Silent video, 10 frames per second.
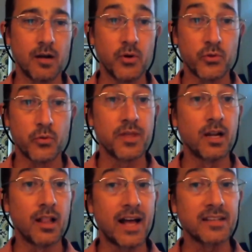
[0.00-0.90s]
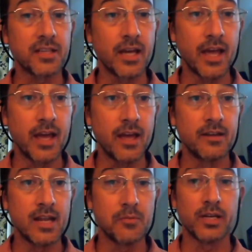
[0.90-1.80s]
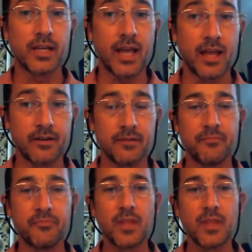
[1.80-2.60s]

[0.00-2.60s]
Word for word: uh, both within Alaska and neighboring Canada.